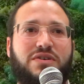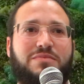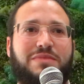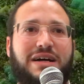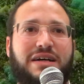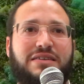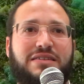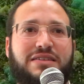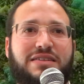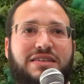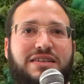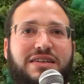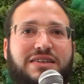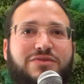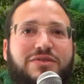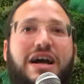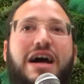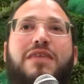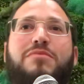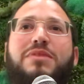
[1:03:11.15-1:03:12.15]
that story I
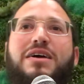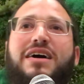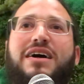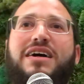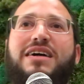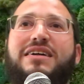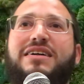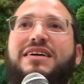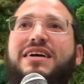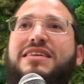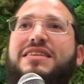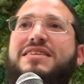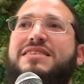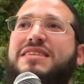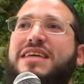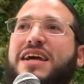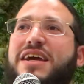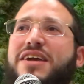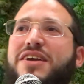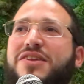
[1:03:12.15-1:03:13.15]
told you before
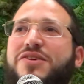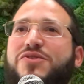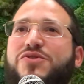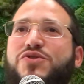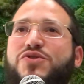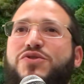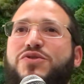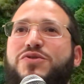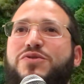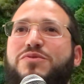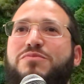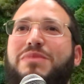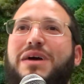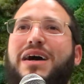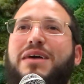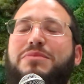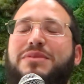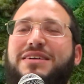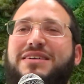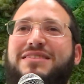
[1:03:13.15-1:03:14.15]
about the rabbi
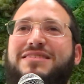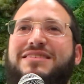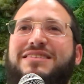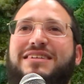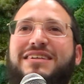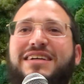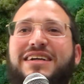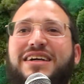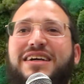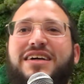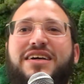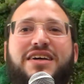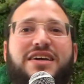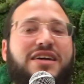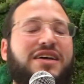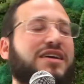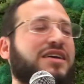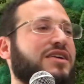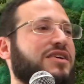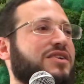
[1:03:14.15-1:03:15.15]
and the secular
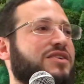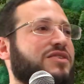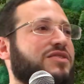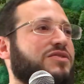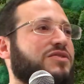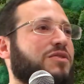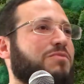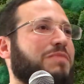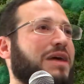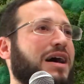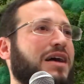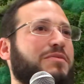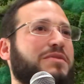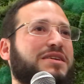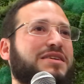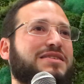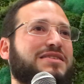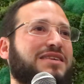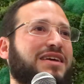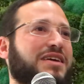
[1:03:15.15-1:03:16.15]
Jew, Bobby.
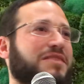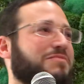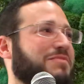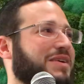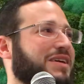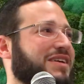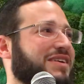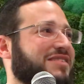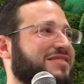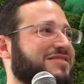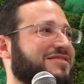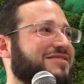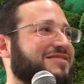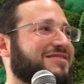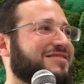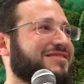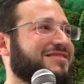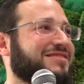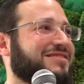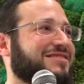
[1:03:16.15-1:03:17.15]

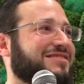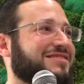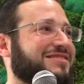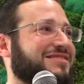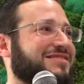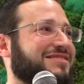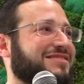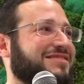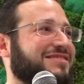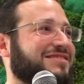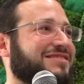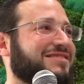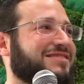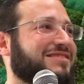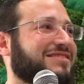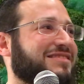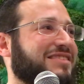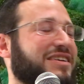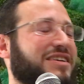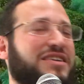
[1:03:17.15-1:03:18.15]
So Bobby is like
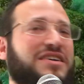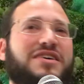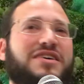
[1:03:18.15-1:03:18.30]
me.